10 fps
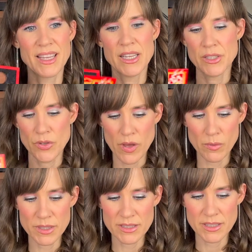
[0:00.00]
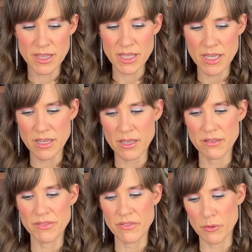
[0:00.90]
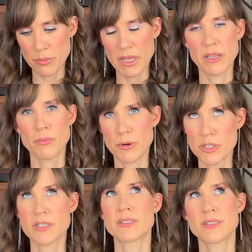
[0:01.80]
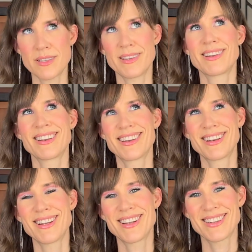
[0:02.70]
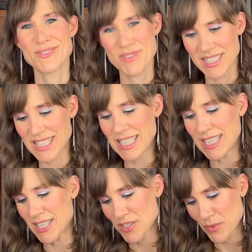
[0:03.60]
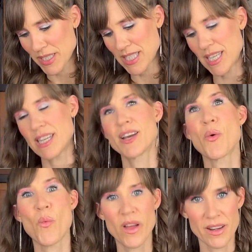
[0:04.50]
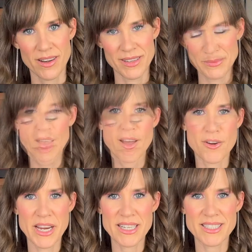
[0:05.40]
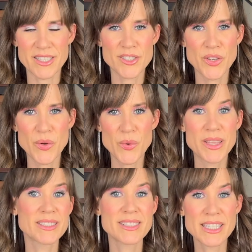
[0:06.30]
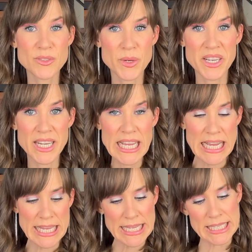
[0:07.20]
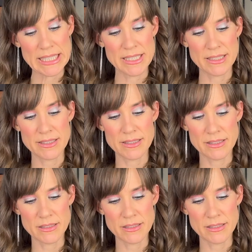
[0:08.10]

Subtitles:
So that was the favorite palette purchased in 2021. All right, so this next one is